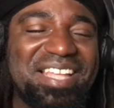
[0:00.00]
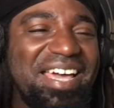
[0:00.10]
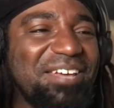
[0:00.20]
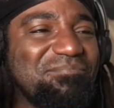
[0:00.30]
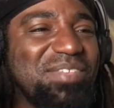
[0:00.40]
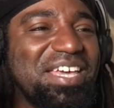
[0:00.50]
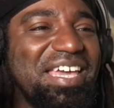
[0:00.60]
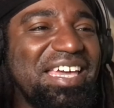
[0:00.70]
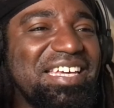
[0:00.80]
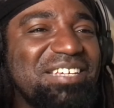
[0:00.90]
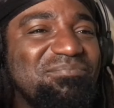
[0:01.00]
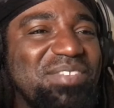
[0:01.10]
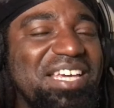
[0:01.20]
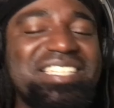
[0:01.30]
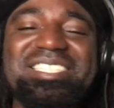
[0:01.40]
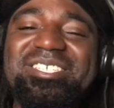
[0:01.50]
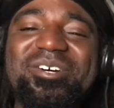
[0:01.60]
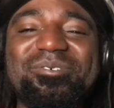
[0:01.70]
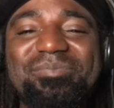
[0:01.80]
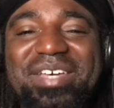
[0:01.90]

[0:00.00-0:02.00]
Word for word: Like it's dope.